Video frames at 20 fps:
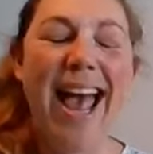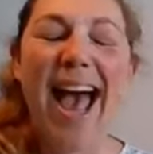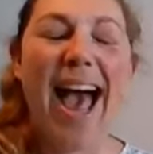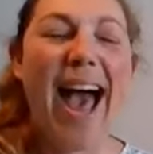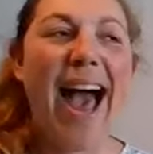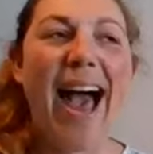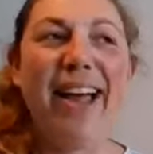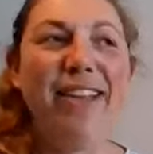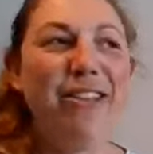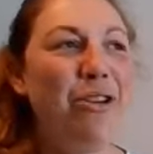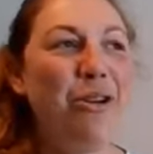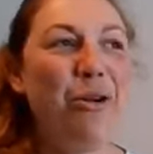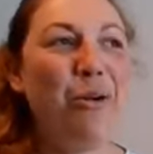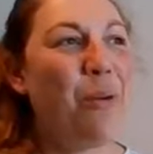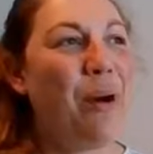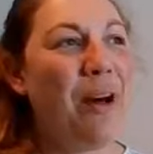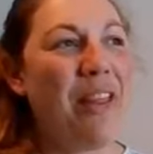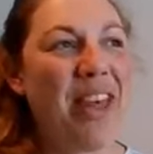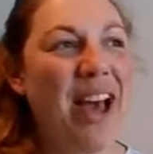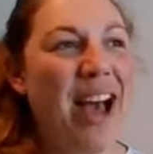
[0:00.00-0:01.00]
I don't know
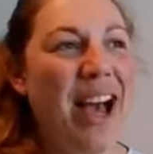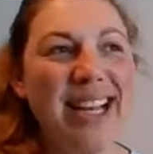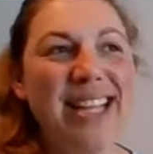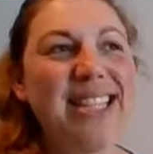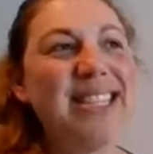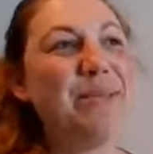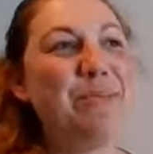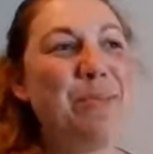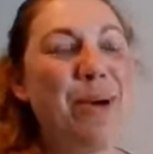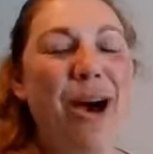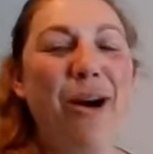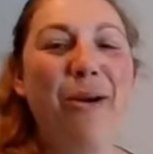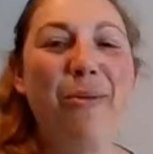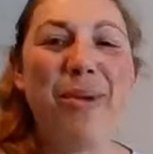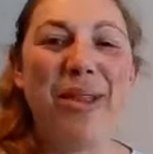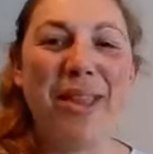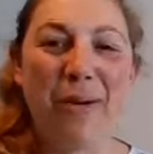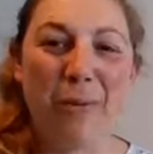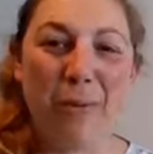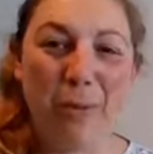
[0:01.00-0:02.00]
what that is about,
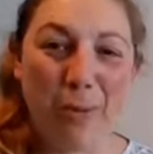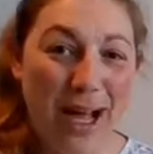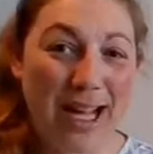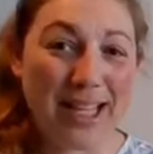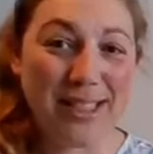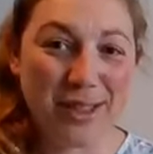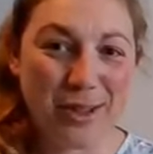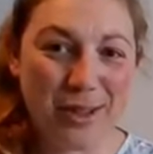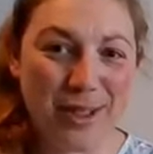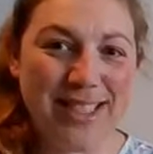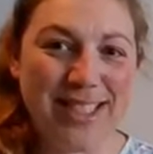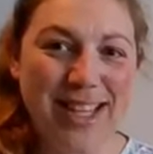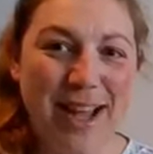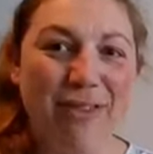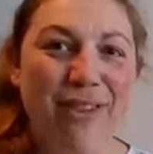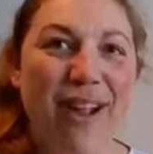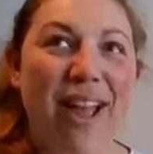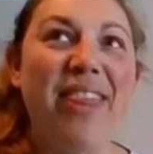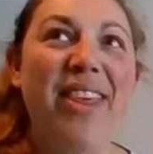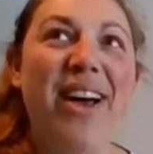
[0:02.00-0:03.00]
but then as soon as I
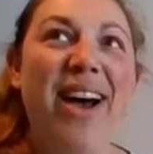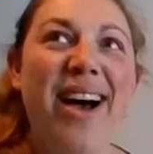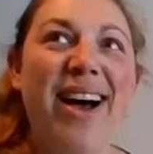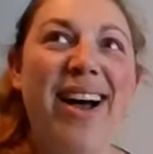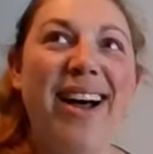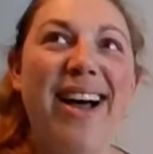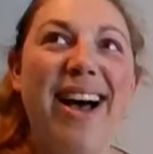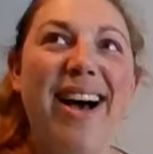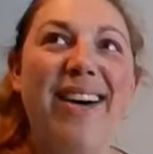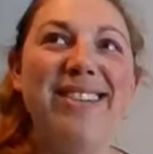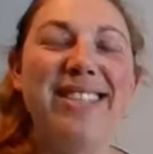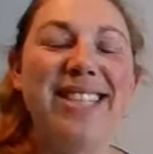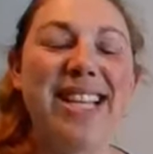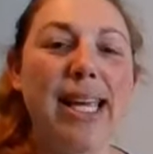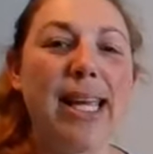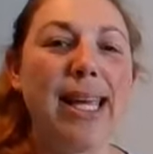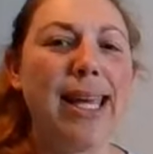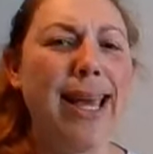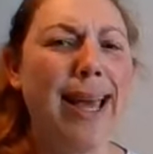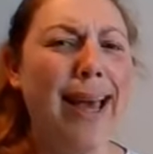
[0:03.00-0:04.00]
read that, I was like,
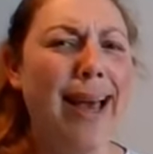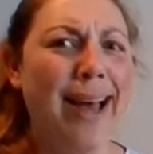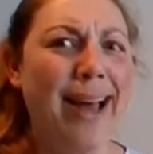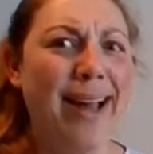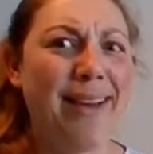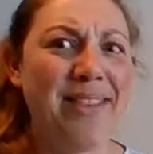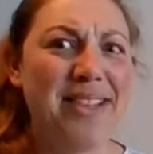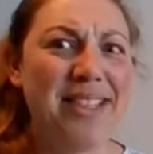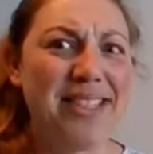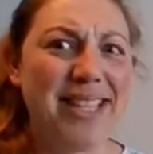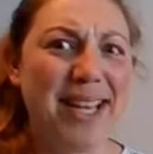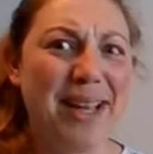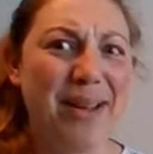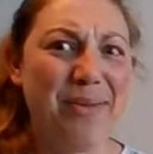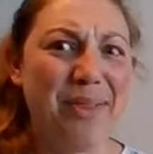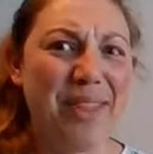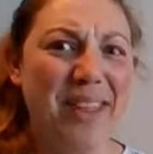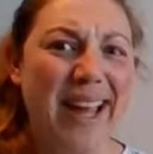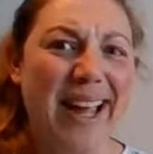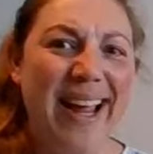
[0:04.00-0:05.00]
yeah, I have the same
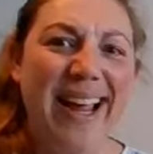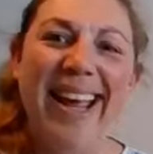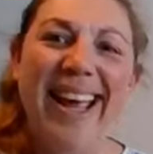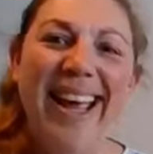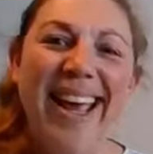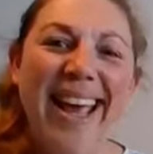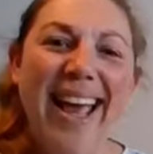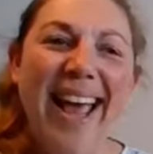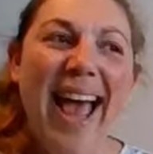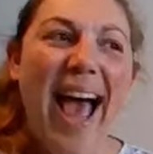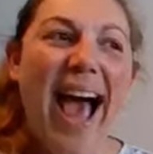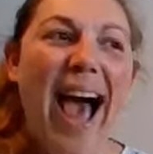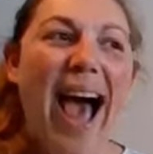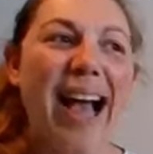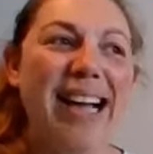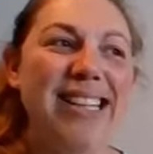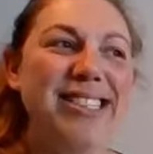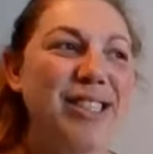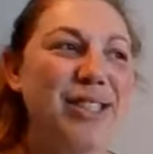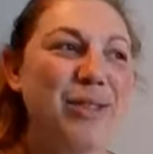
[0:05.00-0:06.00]
thing.
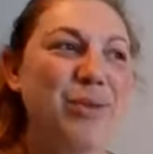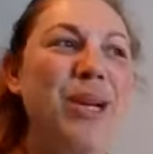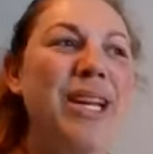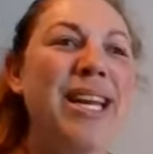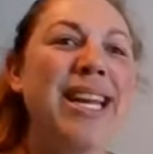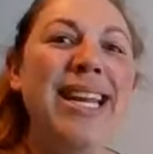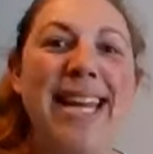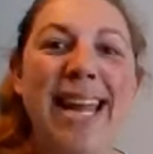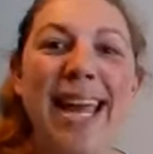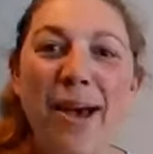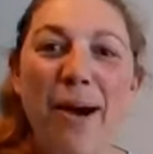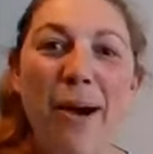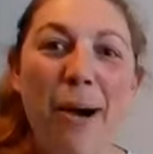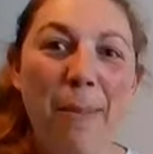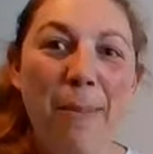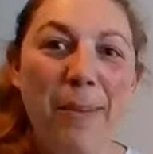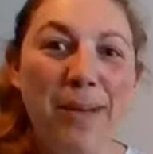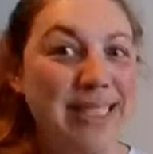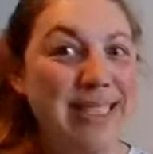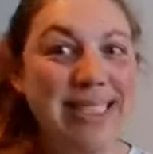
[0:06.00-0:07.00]
I just want to knit
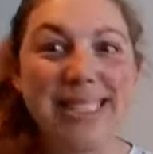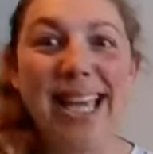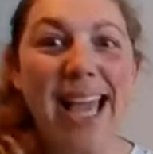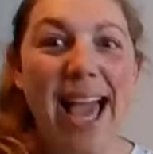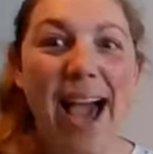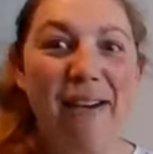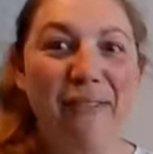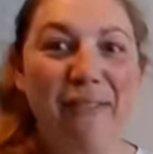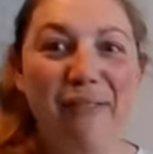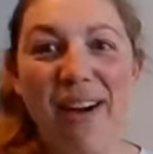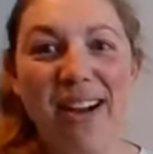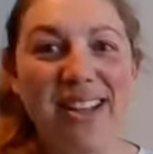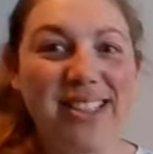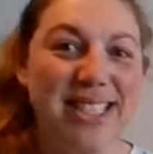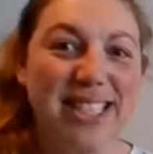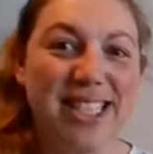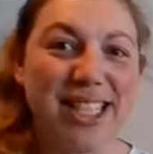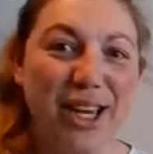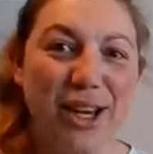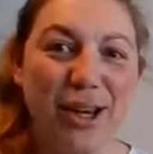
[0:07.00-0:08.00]
up and see how fast
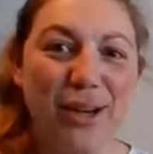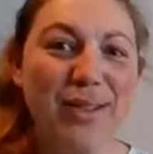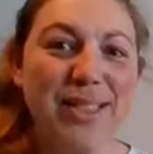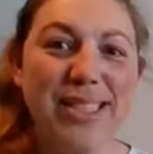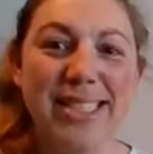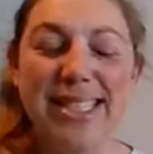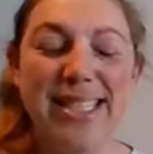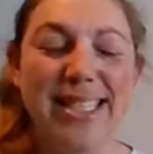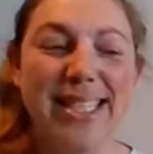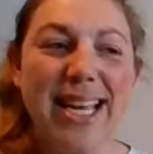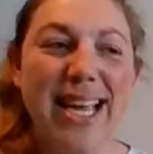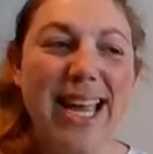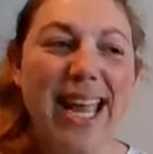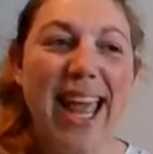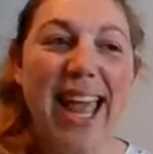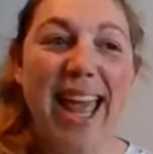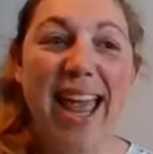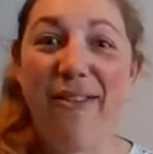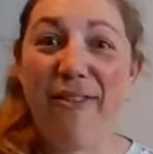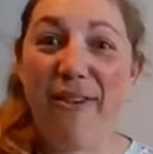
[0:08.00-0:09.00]
it goes, and
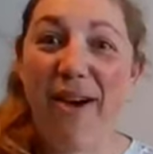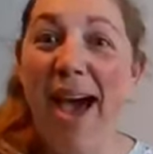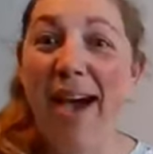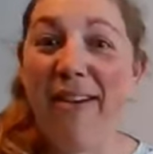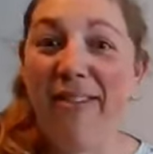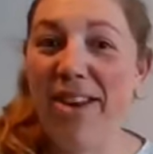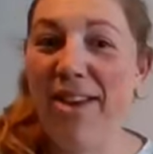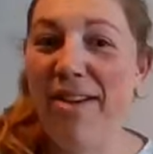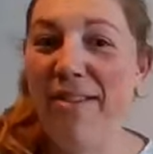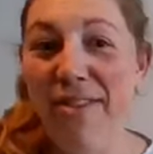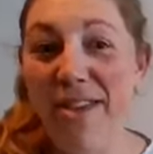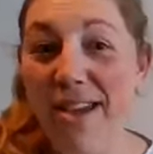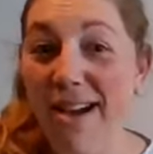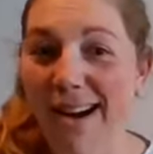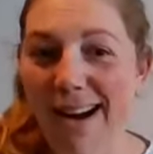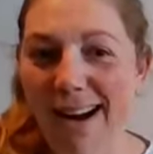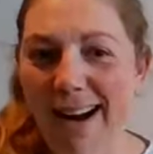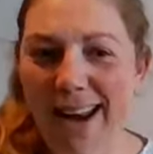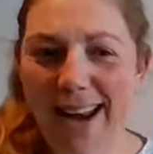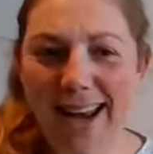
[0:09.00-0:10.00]
if I have enough
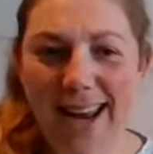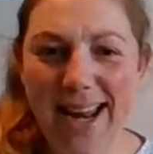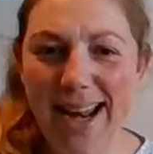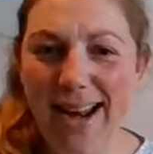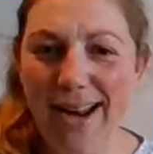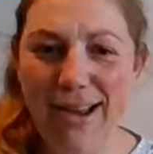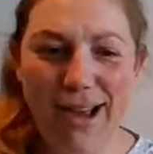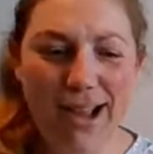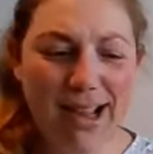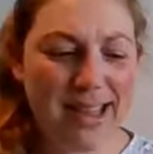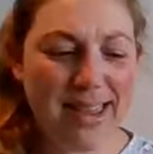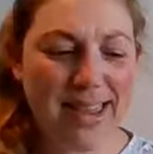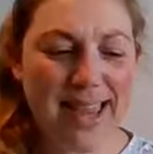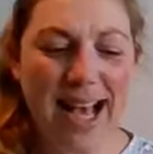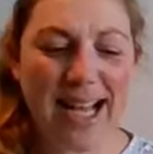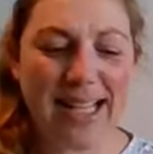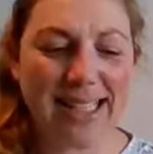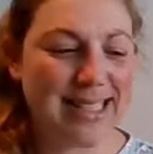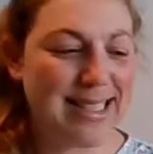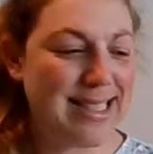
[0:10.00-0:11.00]
yarn, and look,
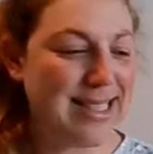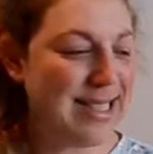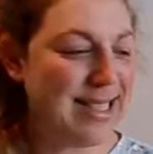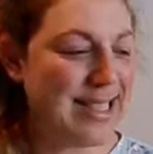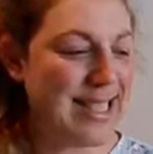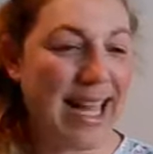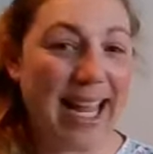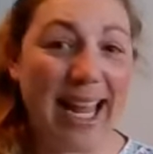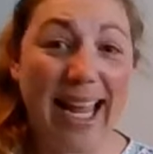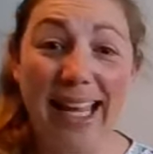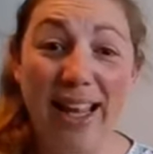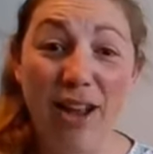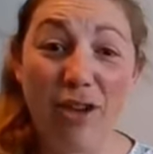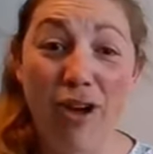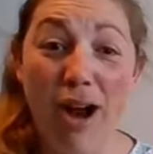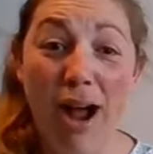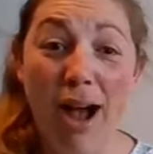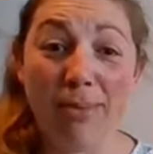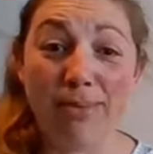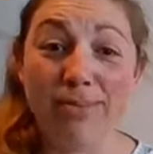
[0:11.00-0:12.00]
that's 8
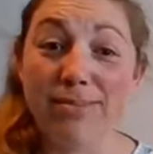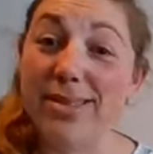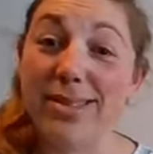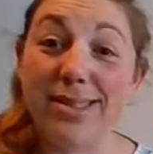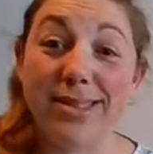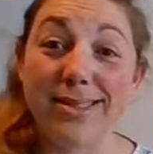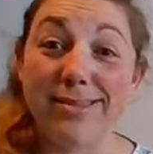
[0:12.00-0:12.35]
grams.